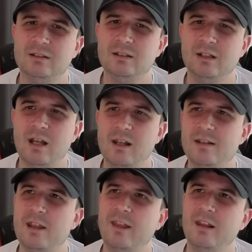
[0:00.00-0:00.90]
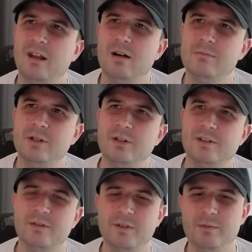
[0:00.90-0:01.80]
I'd like to think that Umbreon's
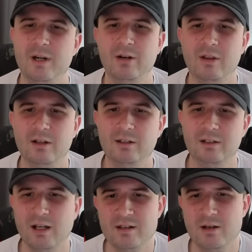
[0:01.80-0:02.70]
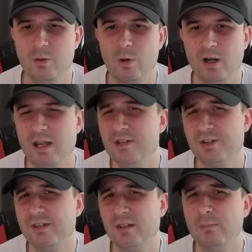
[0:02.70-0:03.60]
a female, though. I don't know why. It
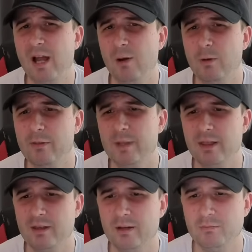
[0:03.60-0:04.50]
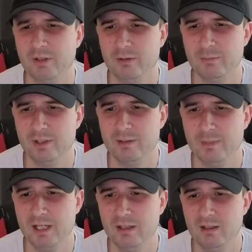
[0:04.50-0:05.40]
just sits better with me than Umbreon being a
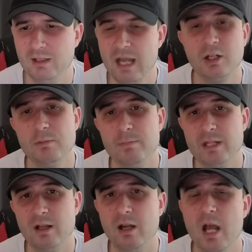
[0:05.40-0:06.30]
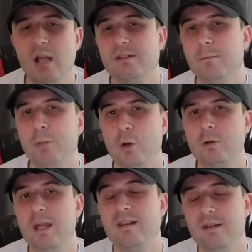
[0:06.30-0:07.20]
man. It could be, though. Some
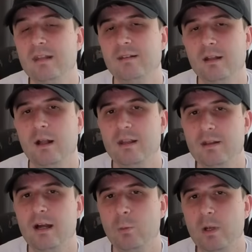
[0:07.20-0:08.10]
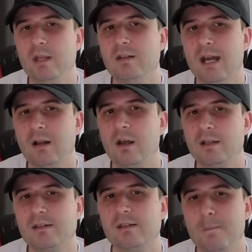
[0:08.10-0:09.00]
Pokemon... Isn't that weird how, like,
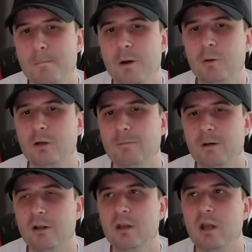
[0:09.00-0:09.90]
some Pokemon